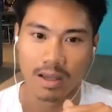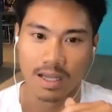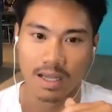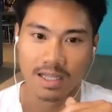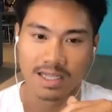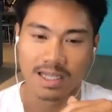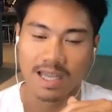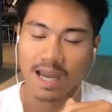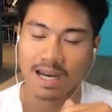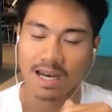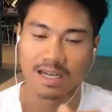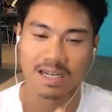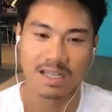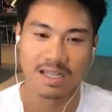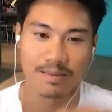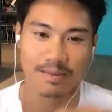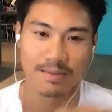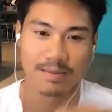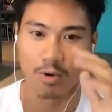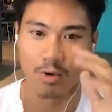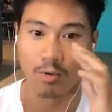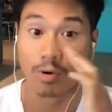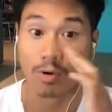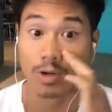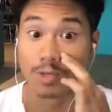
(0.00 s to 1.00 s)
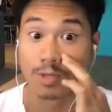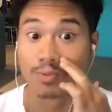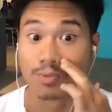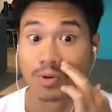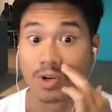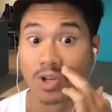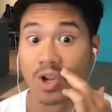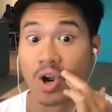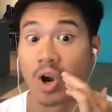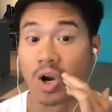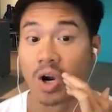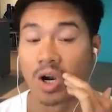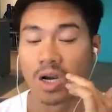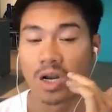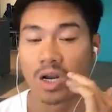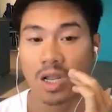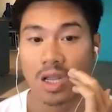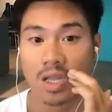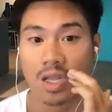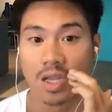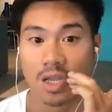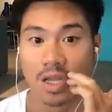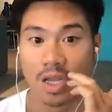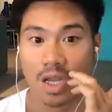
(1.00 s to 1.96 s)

It's getting to the point where it's pretty hard.